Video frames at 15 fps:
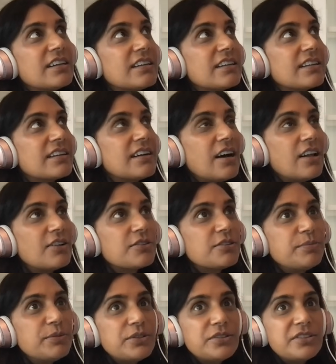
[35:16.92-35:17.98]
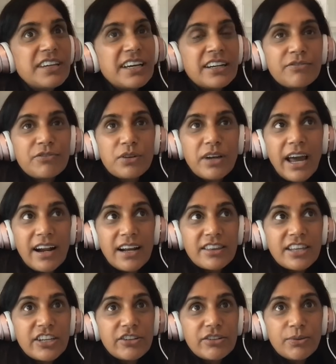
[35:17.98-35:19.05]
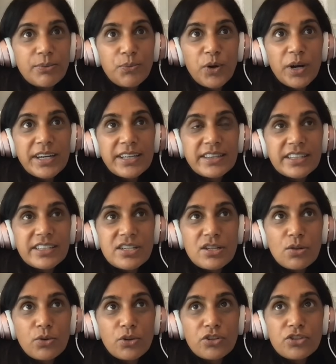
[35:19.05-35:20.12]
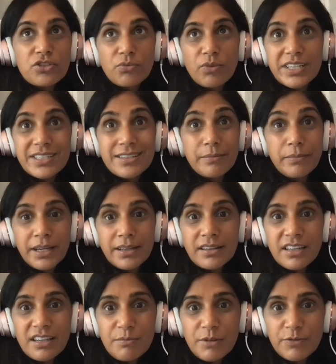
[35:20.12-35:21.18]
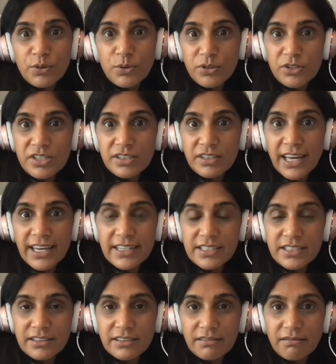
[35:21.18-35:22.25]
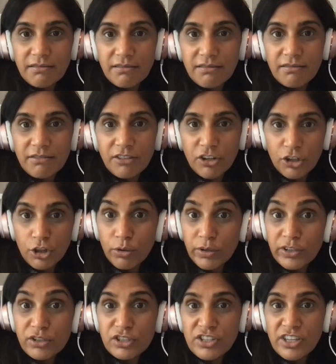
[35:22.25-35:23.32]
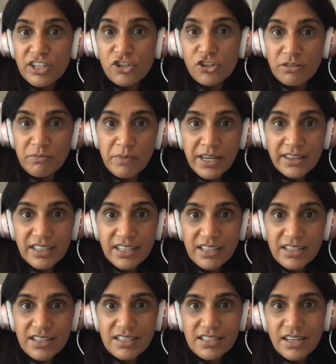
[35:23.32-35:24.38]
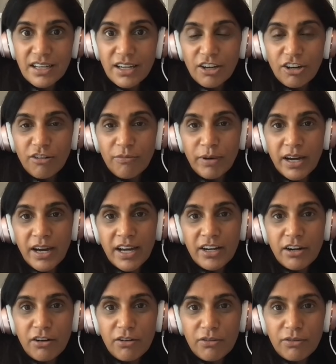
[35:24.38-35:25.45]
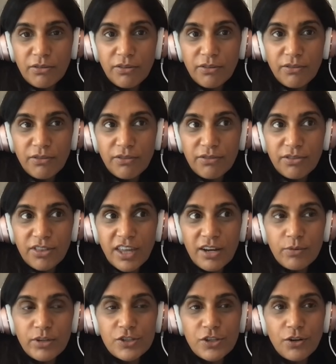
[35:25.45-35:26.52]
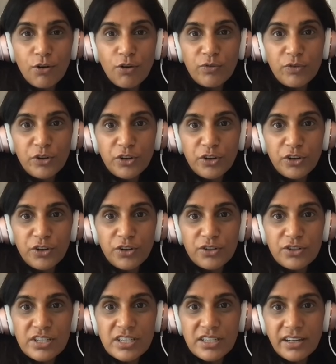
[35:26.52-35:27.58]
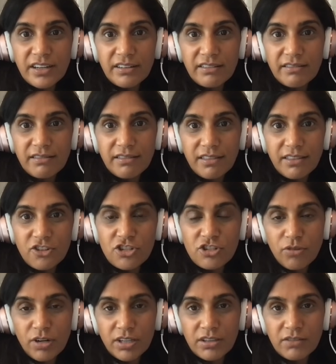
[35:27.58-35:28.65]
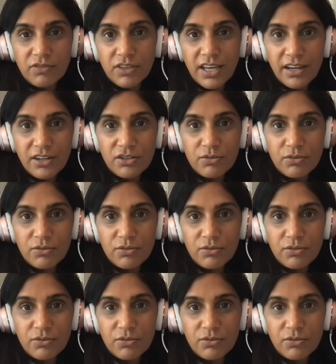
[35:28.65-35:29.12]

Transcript: colorable, and I think you're right that his lawyers are right to make them. Of course, as good lawyers, they should make these, but I don't think we should overstate the strength of the actual